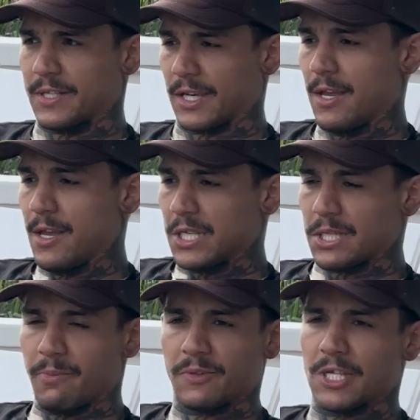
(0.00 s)
Like
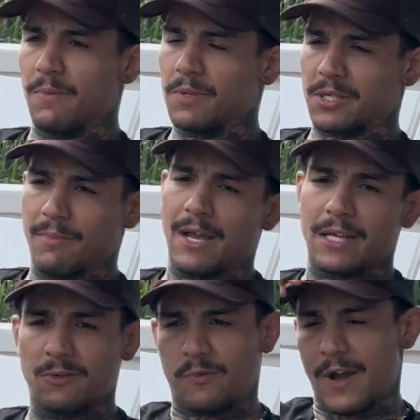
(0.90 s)
some
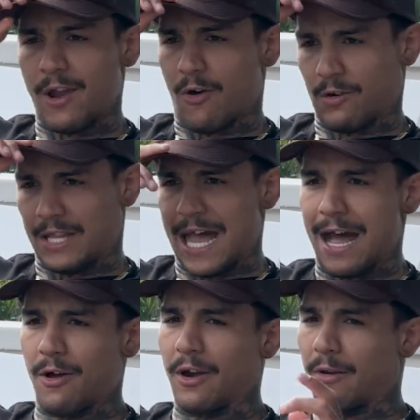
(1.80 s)
guys who fight are
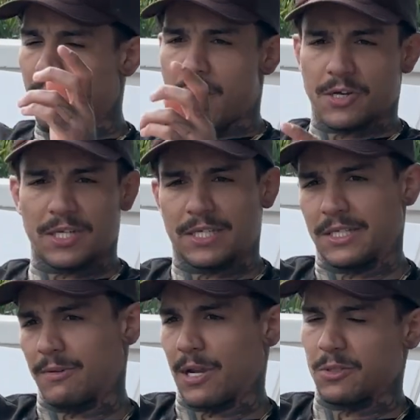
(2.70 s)
loud and obnoxious, and
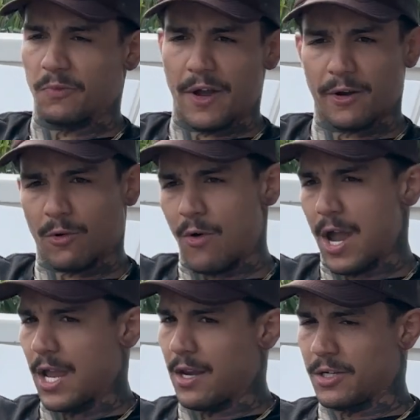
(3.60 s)
some guys who fight are
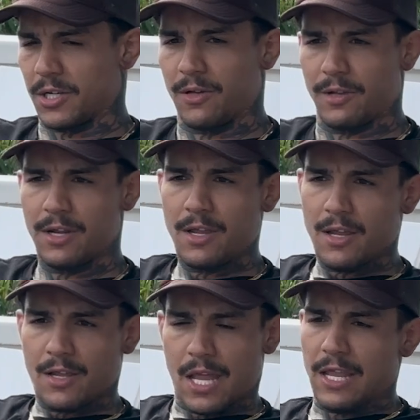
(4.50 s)
quiet and chill,
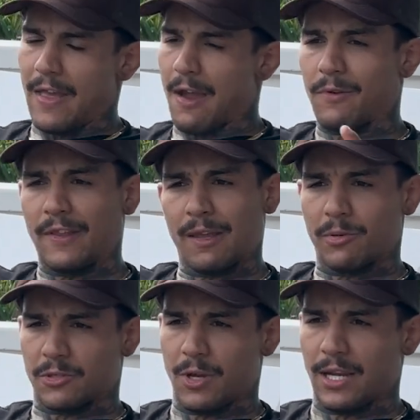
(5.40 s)
and everything in
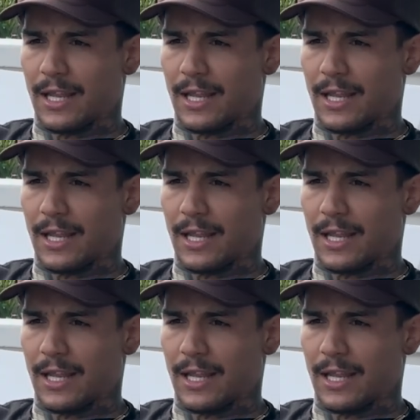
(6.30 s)
between.